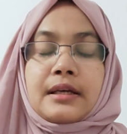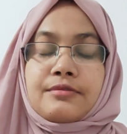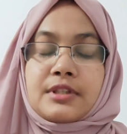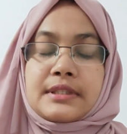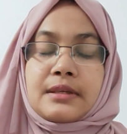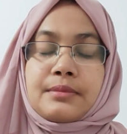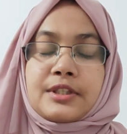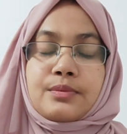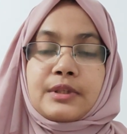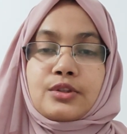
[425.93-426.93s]
And after
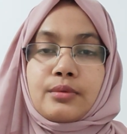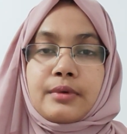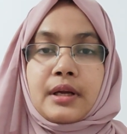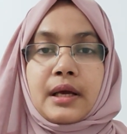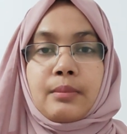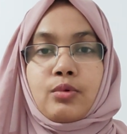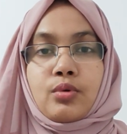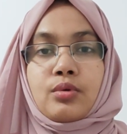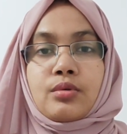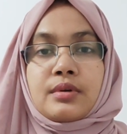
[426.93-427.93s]
establishment of
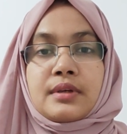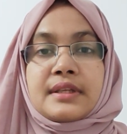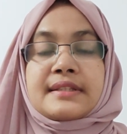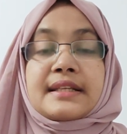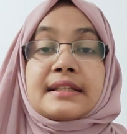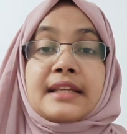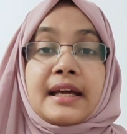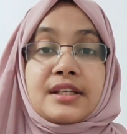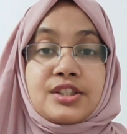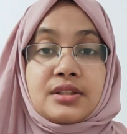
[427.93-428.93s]
rapport, set
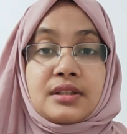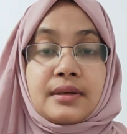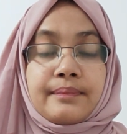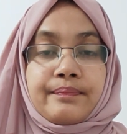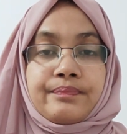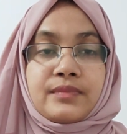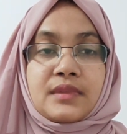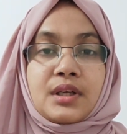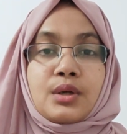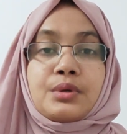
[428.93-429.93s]
the agenda.
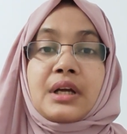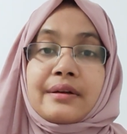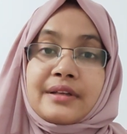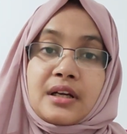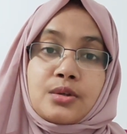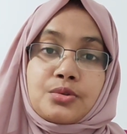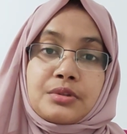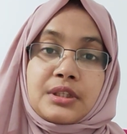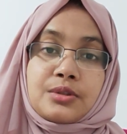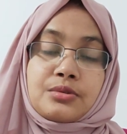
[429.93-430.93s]
We are here
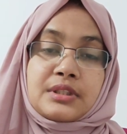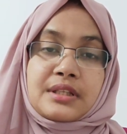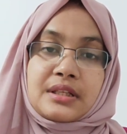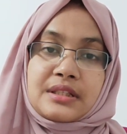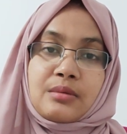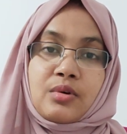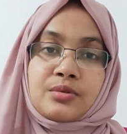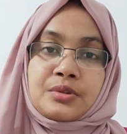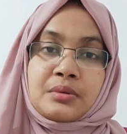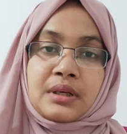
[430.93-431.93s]
today to discuss
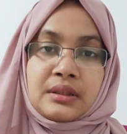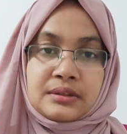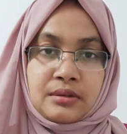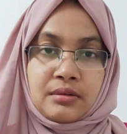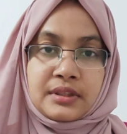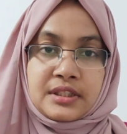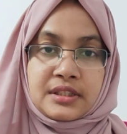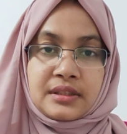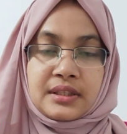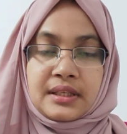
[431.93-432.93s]
about your health
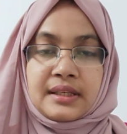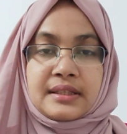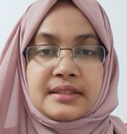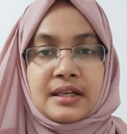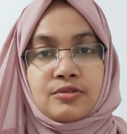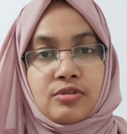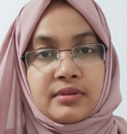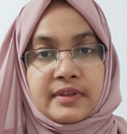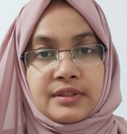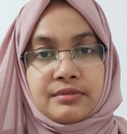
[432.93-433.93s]
condition. Is that
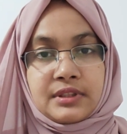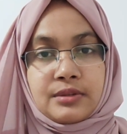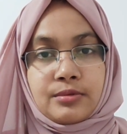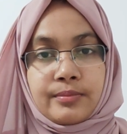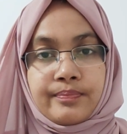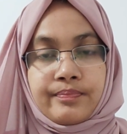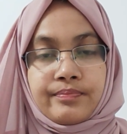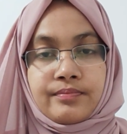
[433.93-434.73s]
all right with you?